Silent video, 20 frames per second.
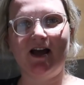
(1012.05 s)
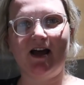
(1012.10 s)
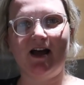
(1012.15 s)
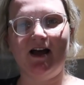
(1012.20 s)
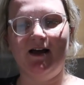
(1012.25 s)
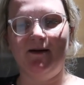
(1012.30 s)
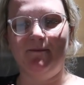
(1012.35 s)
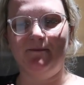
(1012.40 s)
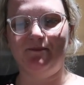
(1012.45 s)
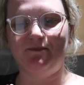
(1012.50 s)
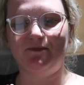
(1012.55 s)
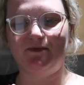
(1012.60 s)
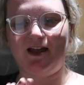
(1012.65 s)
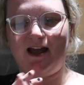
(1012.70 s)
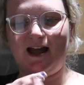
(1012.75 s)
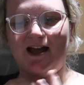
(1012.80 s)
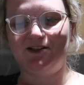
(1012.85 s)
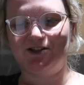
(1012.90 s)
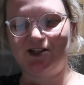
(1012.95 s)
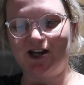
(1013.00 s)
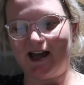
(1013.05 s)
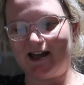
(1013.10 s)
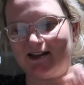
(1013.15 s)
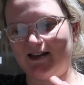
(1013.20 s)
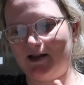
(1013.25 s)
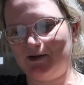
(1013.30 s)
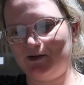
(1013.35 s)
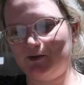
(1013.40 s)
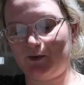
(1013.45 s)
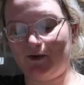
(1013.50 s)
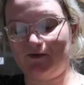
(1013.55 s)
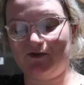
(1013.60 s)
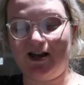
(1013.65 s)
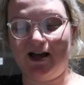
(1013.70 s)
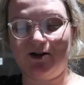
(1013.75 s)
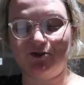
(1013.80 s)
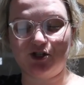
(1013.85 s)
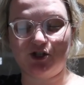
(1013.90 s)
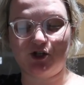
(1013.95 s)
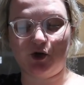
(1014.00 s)
Um, and yeah, and we've
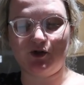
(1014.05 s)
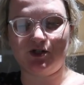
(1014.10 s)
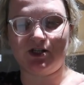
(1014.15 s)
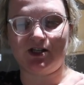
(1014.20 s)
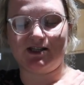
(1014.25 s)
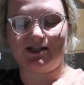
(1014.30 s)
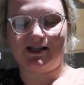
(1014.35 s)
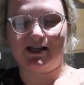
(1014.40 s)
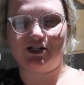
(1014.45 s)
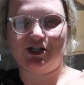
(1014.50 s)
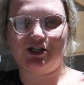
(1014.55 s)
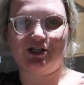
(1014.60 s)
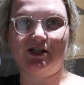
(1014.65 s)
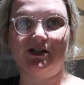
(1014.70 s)
now just got onto the section.